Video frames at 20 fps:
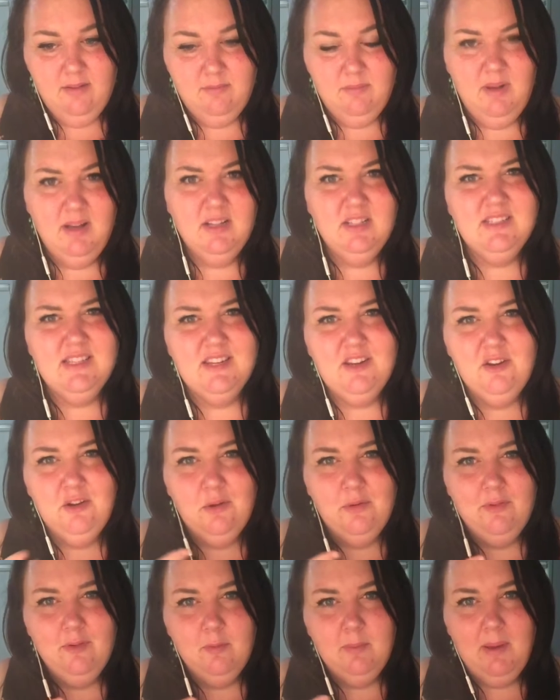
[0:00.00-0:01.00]
because I don't know
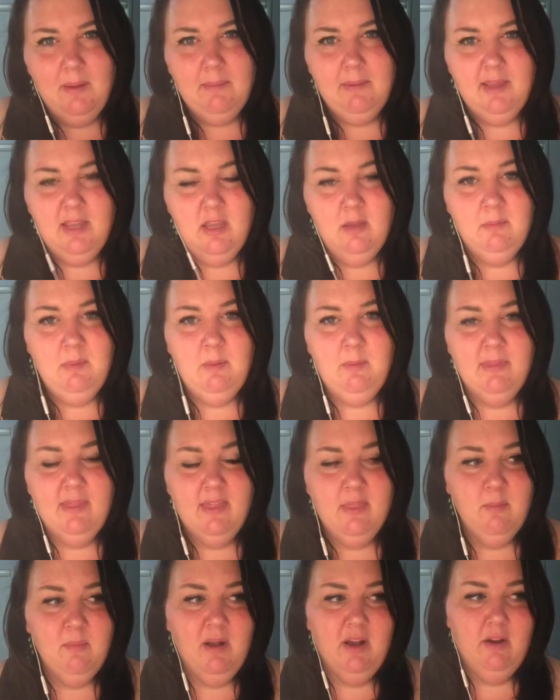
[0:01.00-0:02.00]
if you'll be able to hear me without
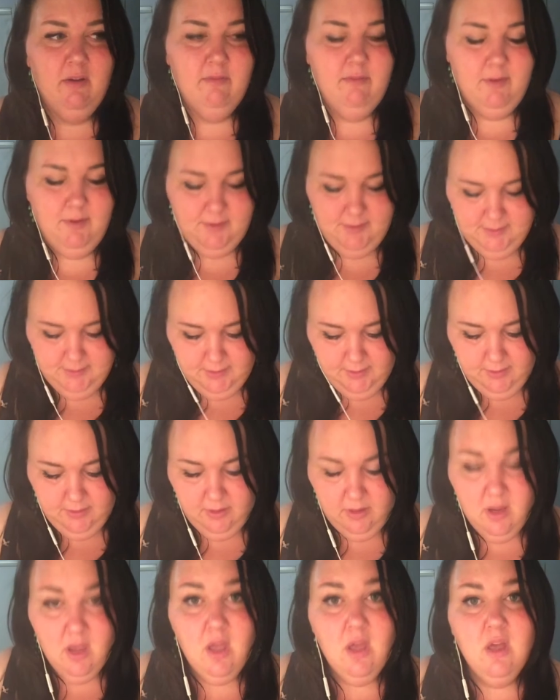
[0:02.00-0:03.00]
the microphone. So,
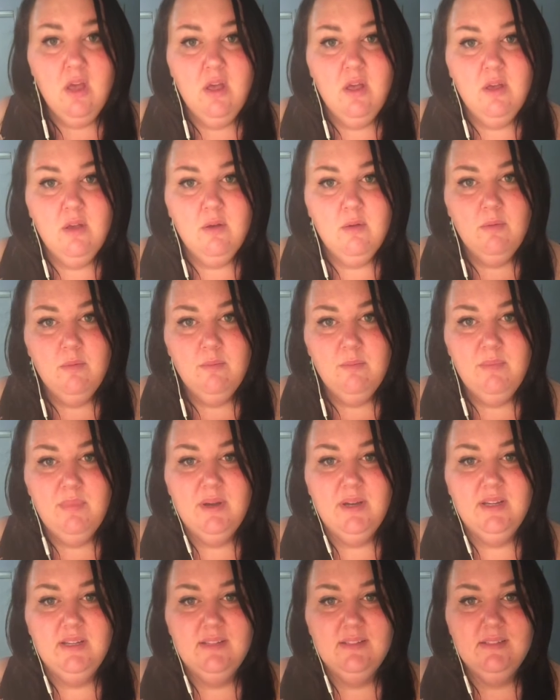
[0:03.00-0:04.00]

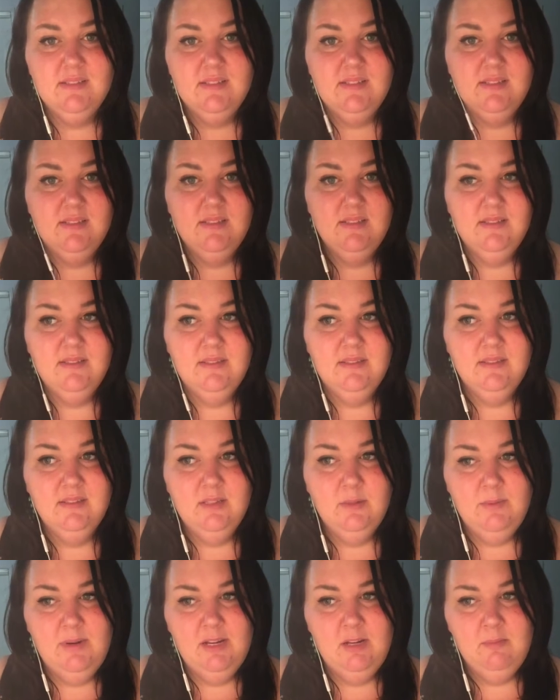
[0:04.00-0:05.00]
but the
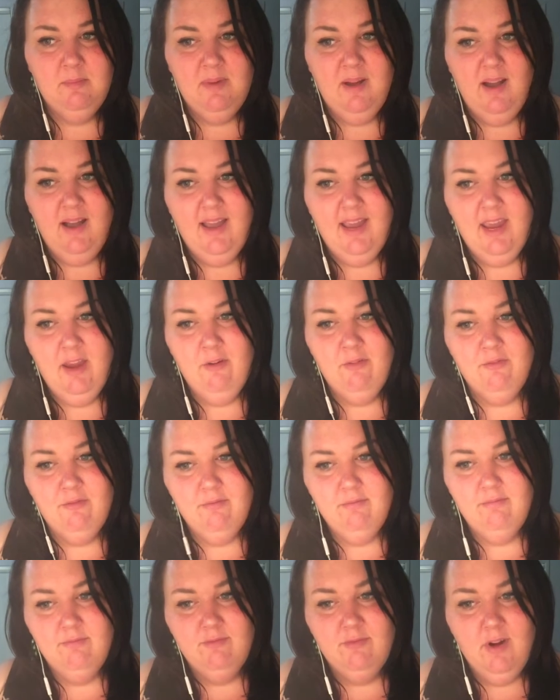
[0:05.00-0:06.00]
one on my
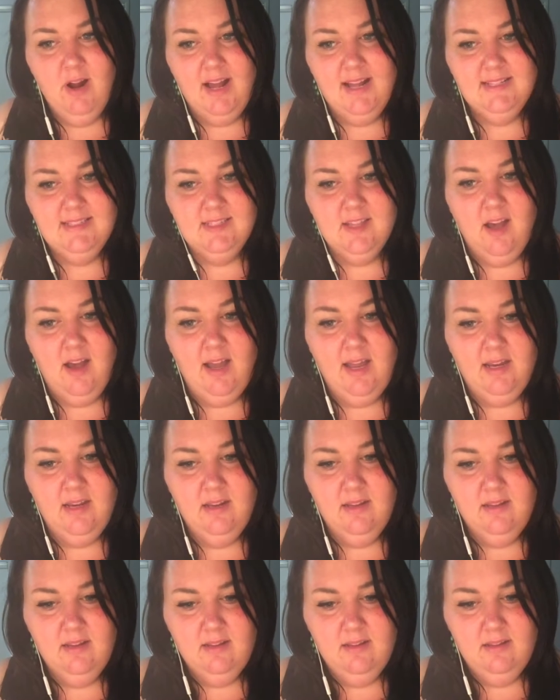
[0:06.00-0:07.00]
right side,
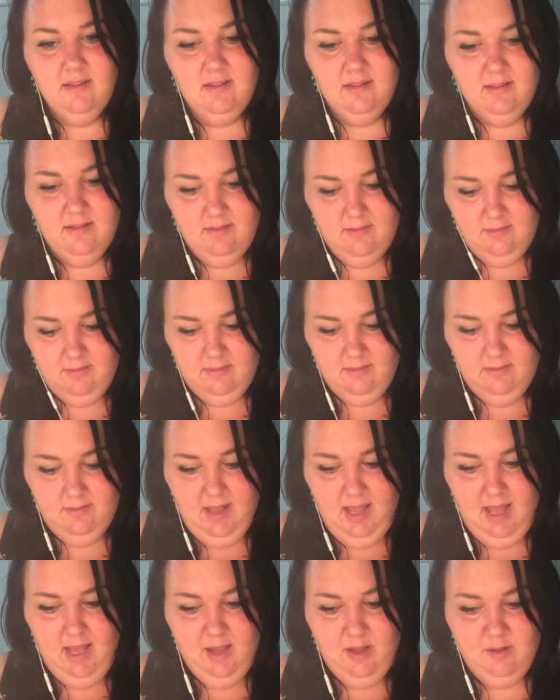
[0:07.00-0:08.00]

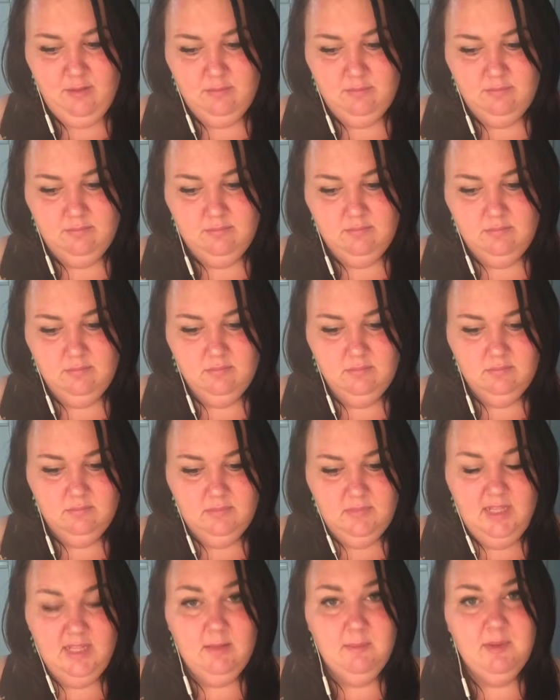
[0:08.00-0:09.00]
in
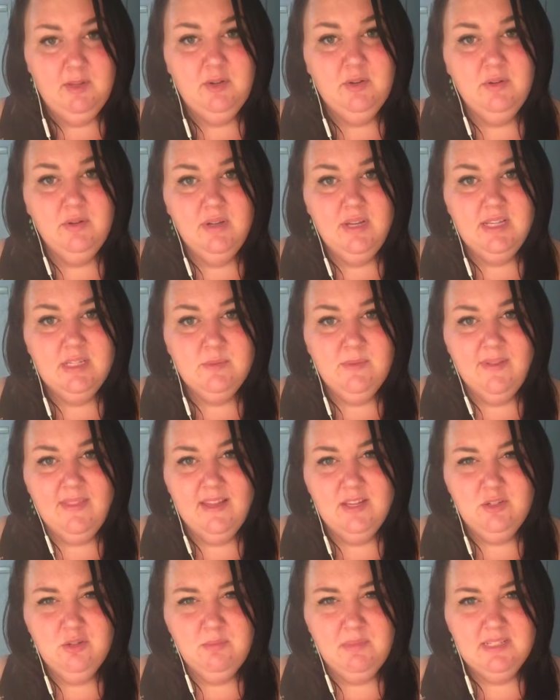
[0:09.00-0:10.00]
the middle is where they
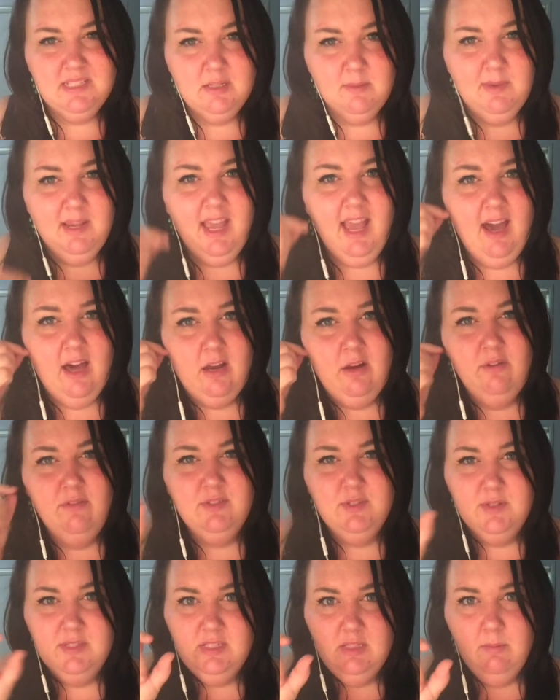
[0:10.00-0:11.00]
took my stomach out of.
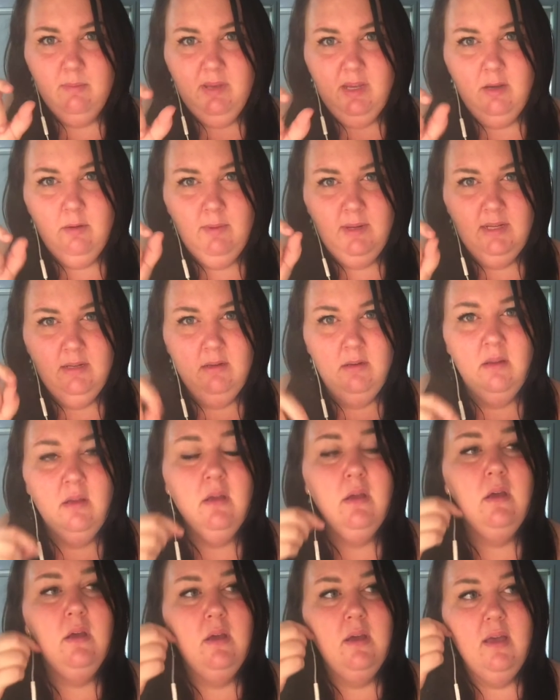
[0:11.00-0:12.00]
So it's the bigger one
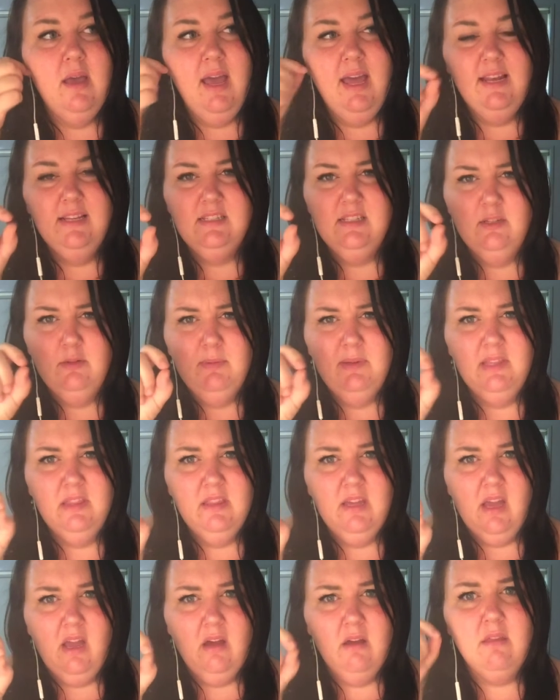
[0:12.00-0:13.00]
and it's a little bit
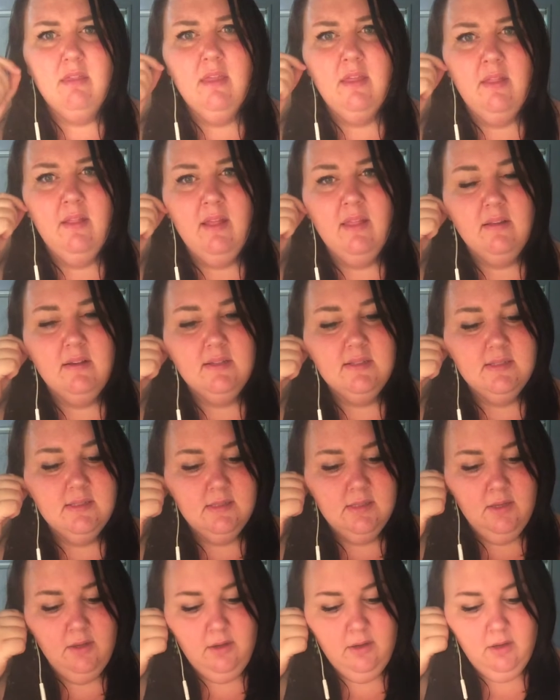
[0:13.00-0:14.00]
thicker than the
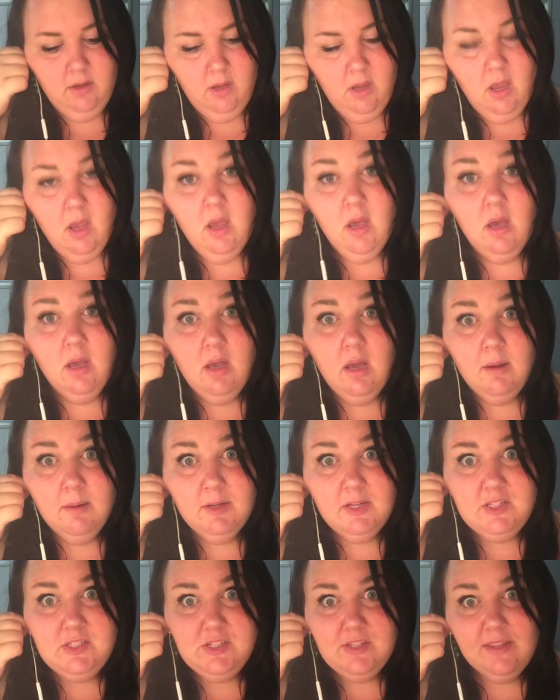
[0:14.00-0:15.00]
others. So I'm
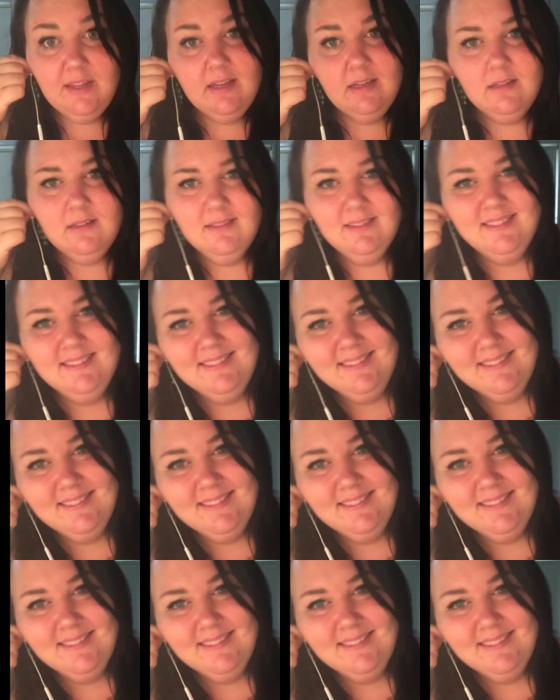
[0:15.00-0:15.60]
going to do that. So